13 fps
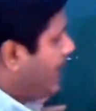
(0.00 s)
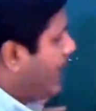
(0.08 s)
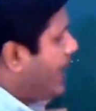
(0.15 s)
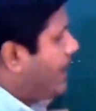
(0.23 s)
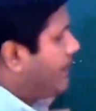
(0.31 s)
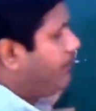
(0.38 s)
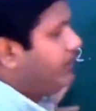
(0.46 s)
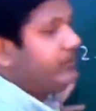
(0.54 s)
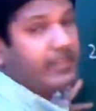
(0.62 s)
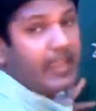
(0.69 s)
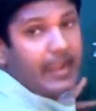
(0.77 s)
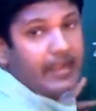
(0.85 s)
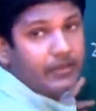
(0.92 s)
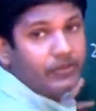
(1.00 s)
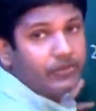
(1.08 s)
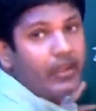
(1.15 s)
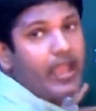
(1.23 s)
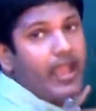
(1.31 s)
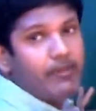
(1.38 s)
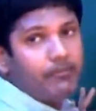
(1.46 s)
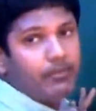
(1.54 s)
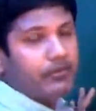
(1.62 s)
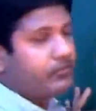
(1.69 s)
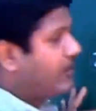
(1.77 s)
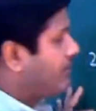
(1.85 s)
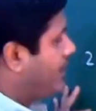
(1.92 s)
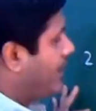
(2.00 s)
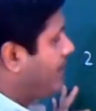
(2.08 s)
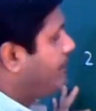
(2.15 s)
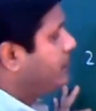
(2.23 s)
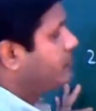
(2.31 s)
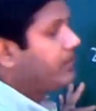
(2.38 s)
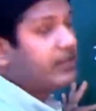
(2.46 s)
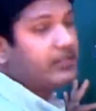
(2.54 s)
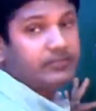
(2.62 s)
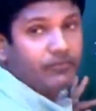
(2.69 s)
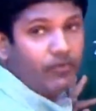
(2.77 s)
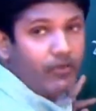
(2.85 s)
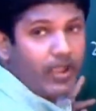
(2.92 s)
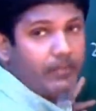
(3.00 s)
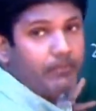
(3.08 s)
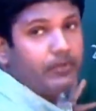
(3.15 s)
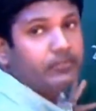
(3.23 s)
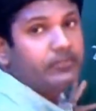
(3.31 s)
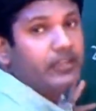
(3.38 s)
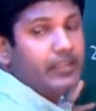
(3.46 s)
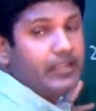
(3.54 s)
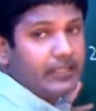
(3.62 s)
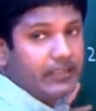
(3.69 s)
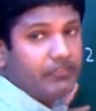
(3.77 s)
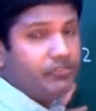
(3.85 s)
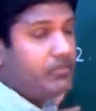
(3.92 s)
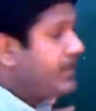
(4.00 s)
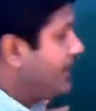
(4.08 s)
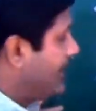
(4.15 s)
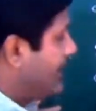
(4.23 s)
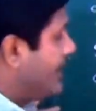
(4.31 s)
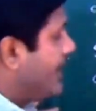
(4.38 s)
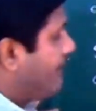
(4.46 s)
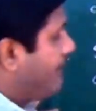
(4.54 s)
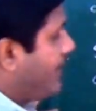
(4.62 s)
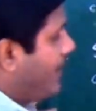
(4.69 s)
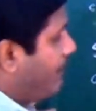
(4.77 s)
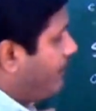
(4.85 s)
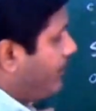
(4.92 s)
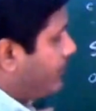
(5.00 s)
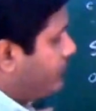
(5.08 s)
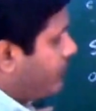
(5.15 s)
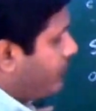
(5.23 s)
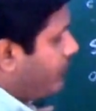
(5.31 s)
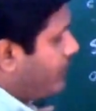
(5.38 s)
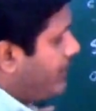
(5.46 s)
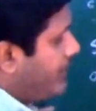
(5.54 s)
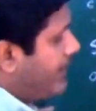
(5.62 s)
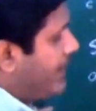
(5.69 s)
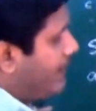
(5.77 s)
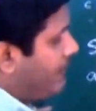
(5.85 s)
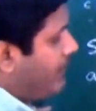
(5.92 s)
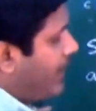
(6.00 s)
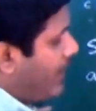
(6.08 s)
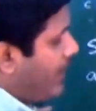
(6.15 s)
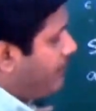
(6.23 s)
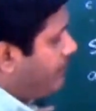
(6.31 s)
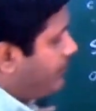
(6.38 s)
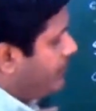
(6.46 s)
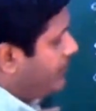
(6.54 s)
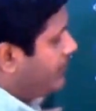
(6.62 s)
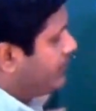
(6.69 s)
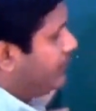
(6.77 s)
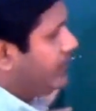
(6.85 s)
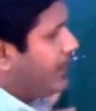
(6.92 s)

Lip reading: Apples adding to apple. 7 apples plus 4 apples gives me 11 apples. So it will be 11M. See